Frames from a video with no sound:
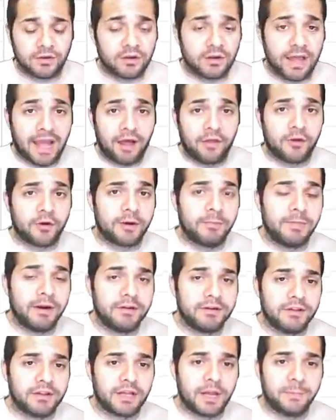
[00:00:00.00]
how they're comparing
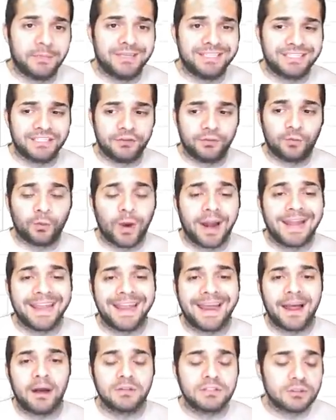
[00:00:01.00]
to the competition right
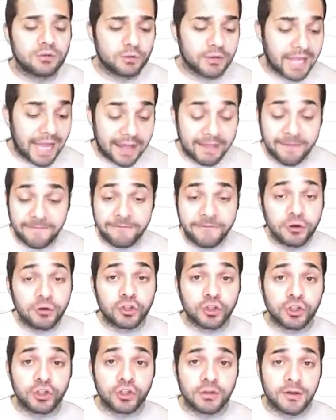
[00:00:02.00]
now. So yeah, the
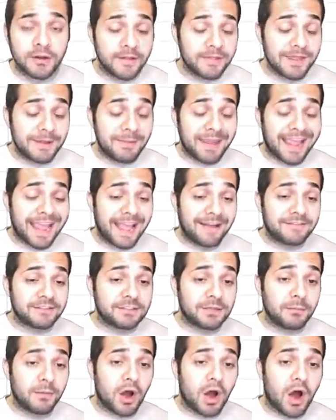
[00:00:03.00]
future, they may have
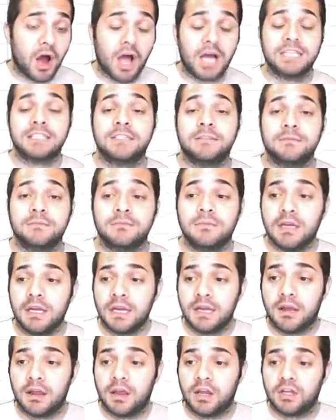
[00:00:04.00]
some awesome
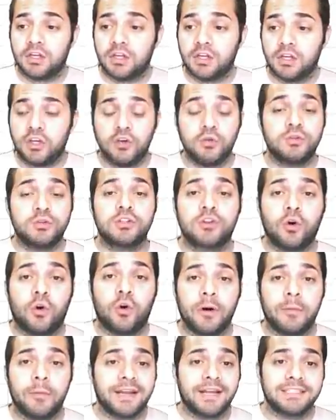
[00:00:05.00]
huge
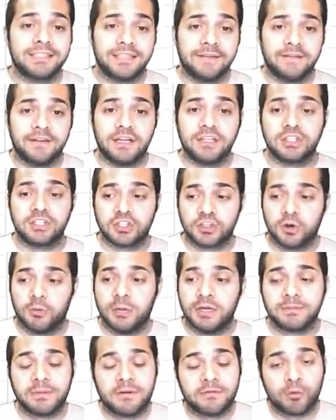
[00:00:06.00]
score because they've done so
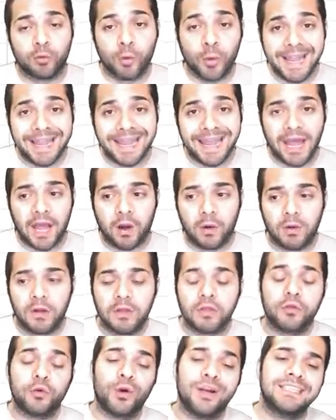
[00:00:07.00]
much, but for right now
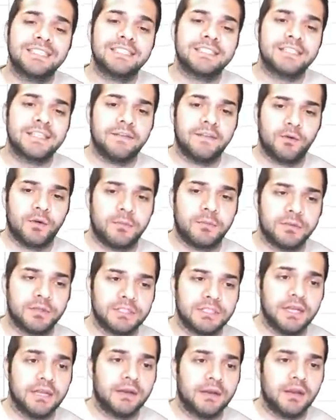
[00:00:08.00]
they're at a
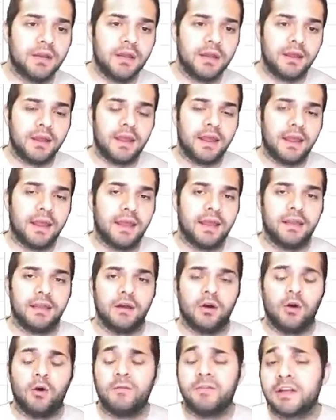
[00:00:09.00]
71% and
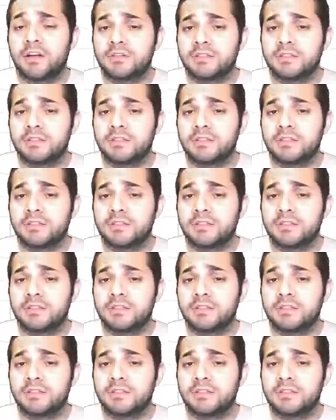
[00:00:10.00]
hopefully it